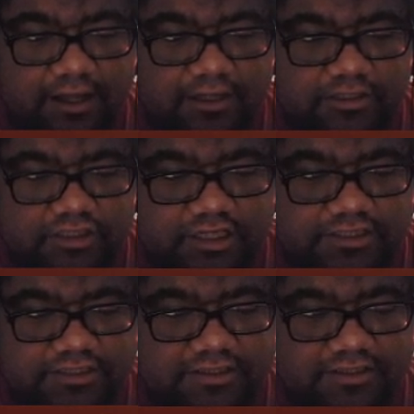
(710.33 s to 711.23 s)

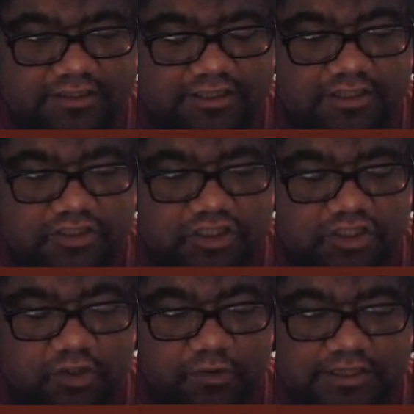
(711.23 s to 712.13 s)
Just
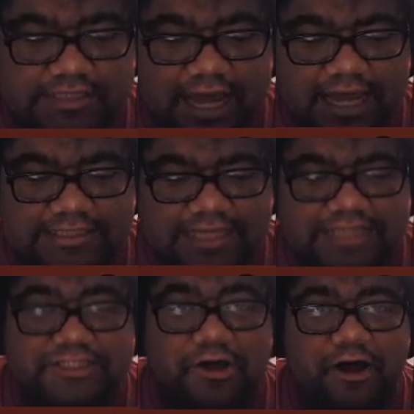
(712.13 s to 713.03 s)
stories, guys.
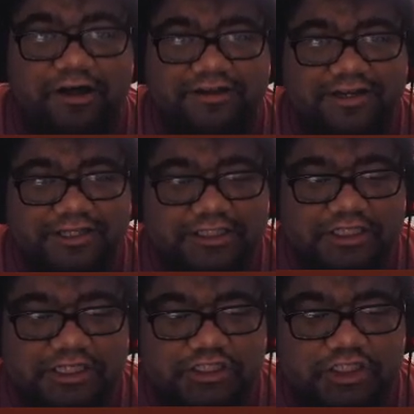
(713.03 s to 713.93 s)
That's all.
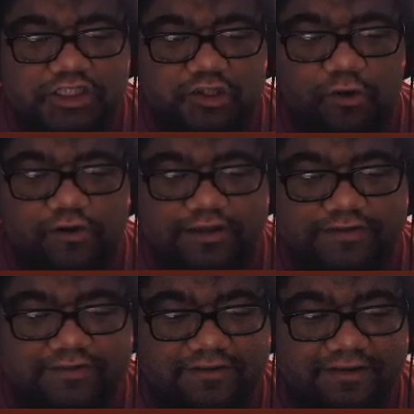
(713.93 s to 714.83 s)
Just
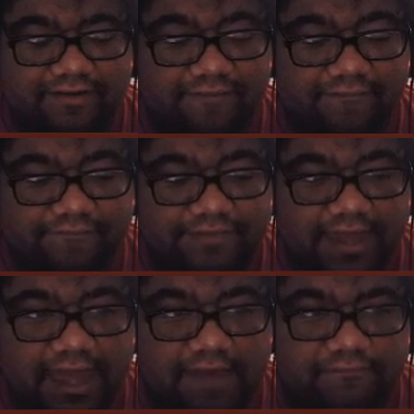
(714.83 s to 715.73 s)
stories.
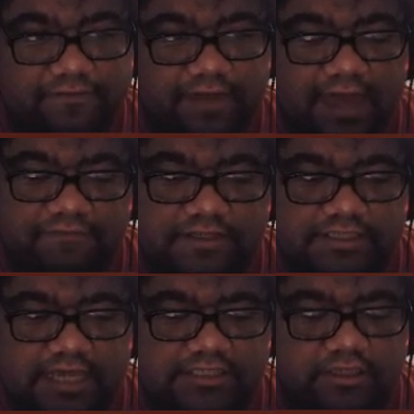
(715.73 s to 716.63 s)
If you
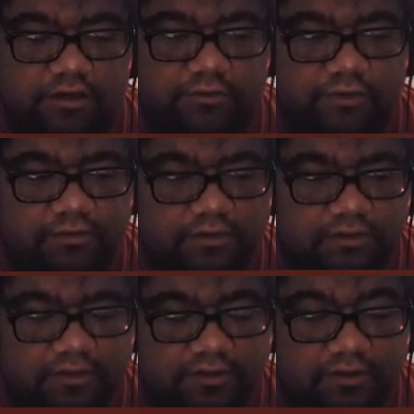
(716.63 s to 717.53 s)
say so.
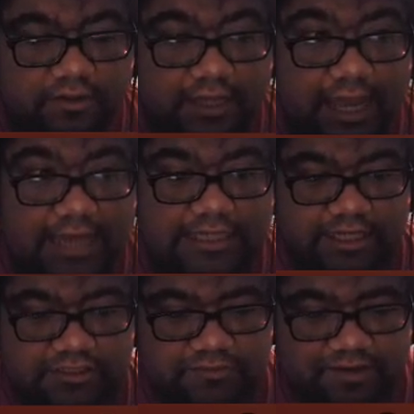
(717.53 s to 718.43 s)
I take
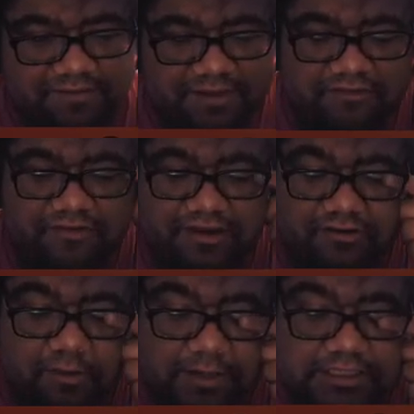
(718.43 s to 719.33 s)
a swig of my drink.
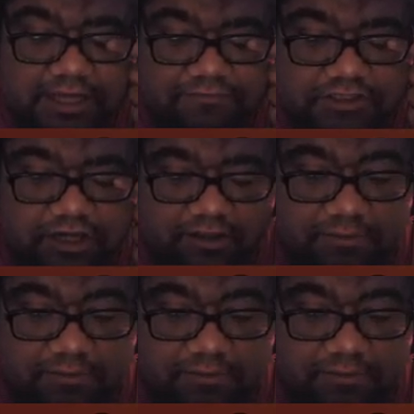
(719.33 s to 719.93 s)
Nobody should have to share that much